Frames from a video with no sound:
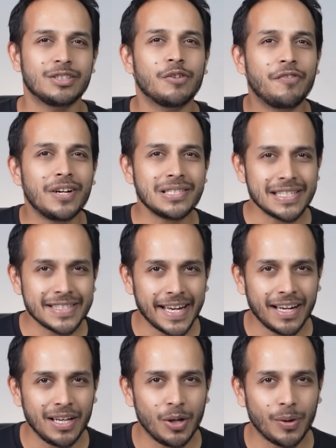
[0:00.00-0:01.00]
So first, let's
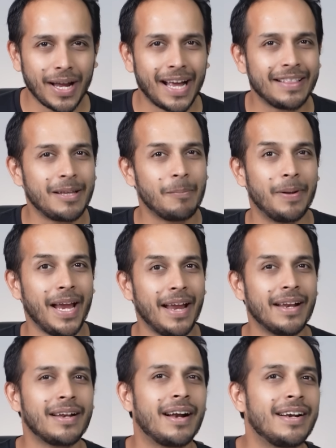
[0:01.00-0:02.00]
take a look at the
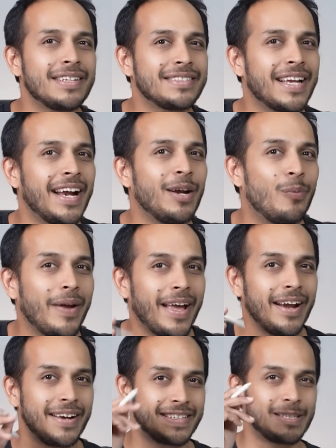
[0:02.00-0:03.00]
brain and understand
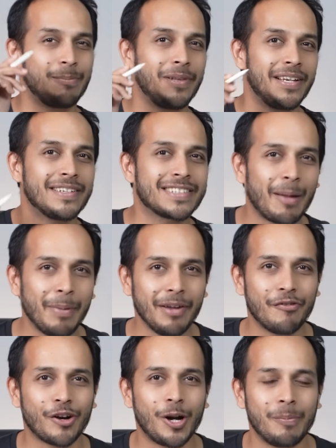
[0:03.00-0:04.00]
where discipline is coming
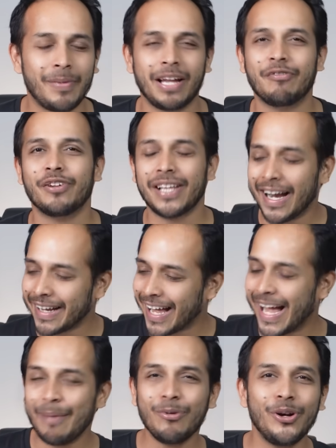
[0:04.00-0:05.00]
from. And for that,
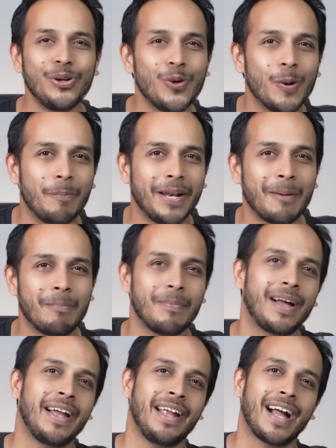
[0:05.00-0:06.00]
I'm going to open up
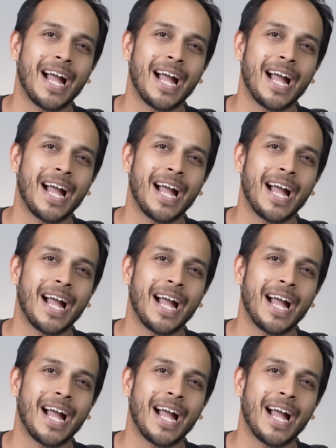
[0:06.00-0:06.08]
my